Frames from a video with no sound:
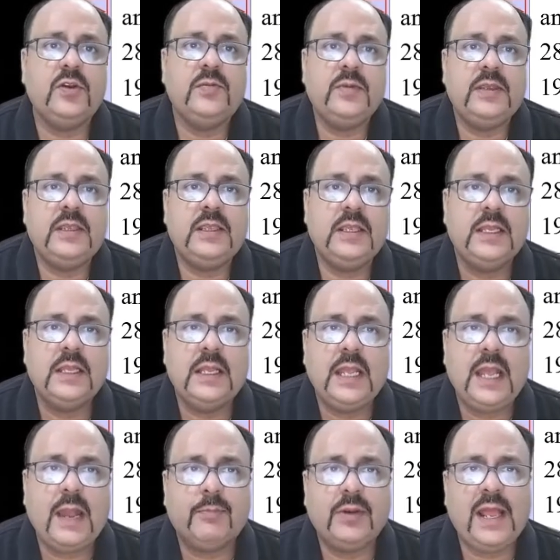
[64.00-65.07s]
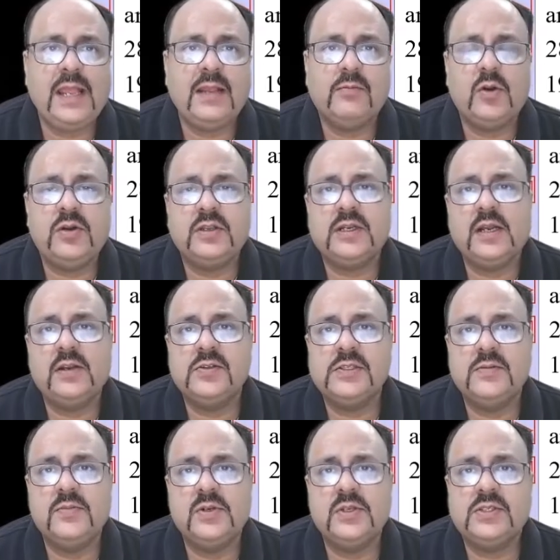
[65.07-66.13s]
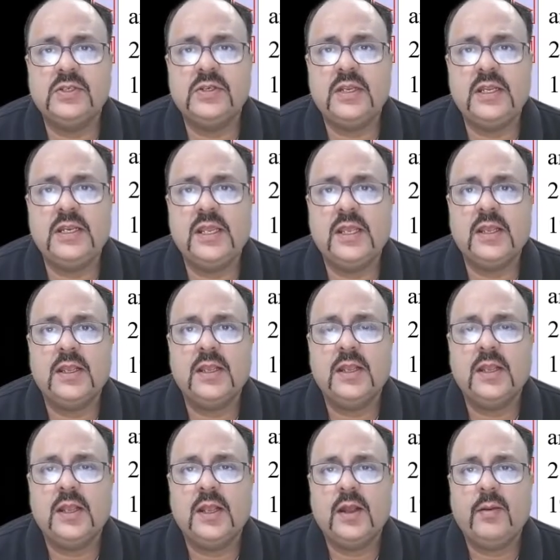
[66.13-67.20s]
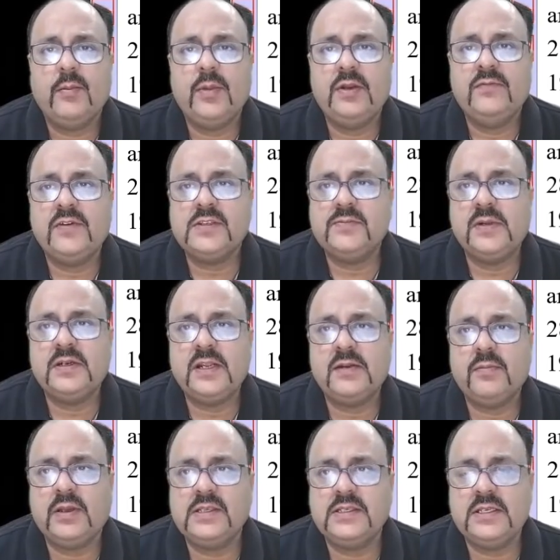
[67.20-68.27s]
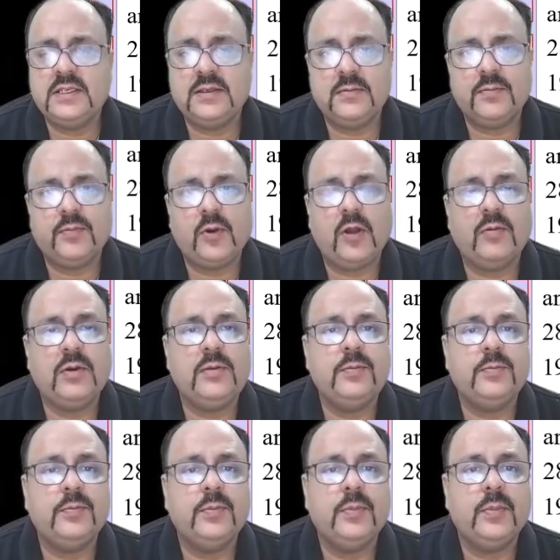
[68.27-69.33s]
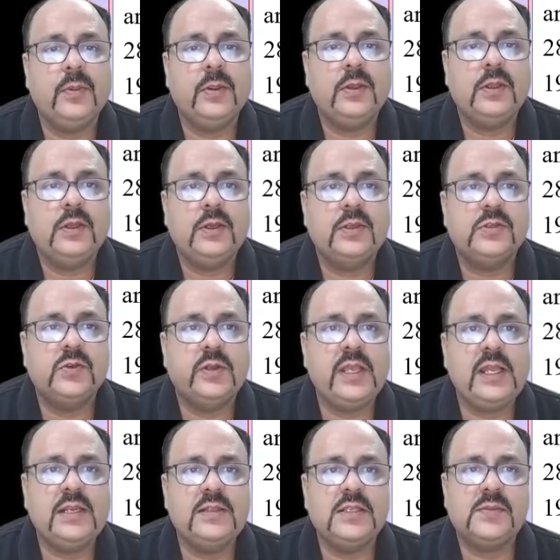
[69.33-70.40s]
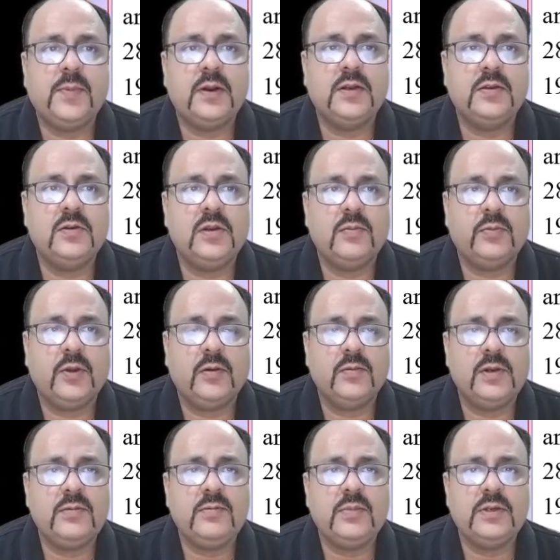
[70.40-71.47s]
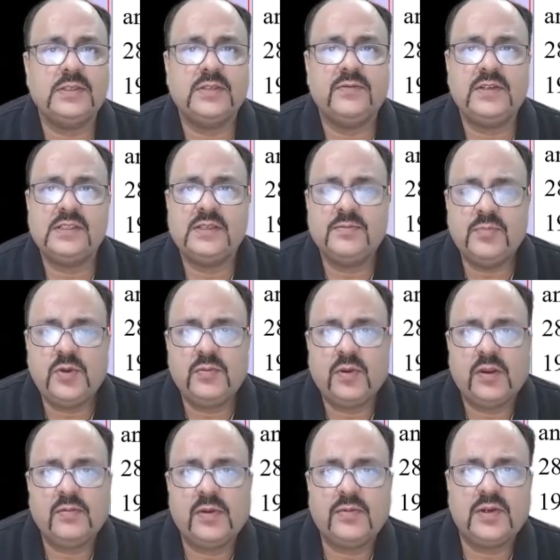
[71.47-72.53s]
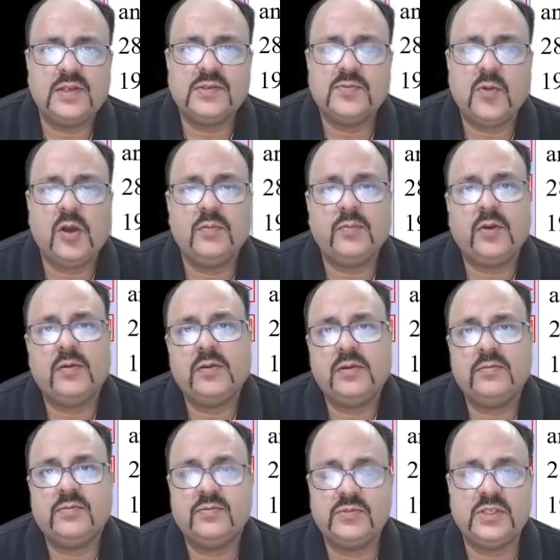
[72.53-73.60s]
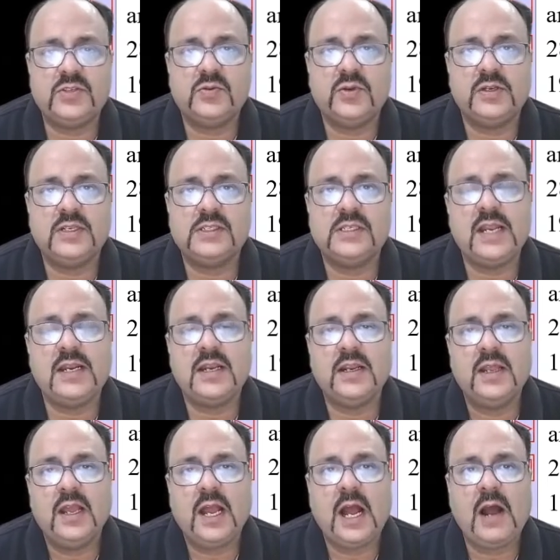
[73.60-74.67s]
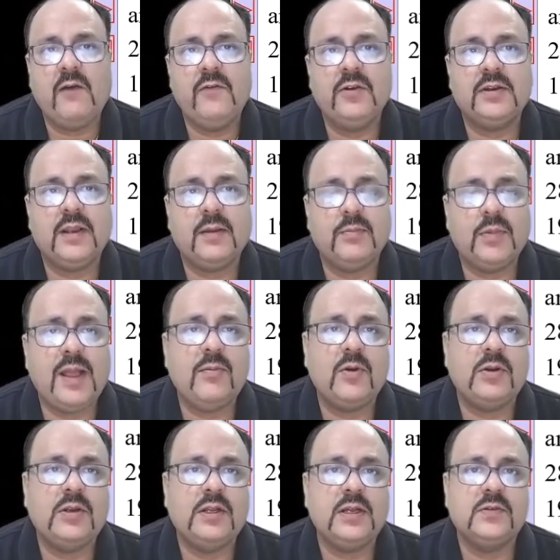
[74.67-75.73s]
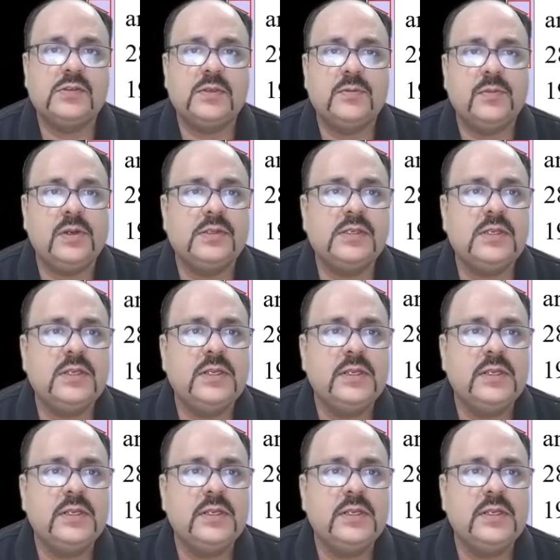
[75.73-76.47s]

be applying Monte Carlo simulation in a investment and budgeting problem. So here in this particular problem, it's a very simple problem, very small problem, just to understand how we can apply Monte Carlo simulation.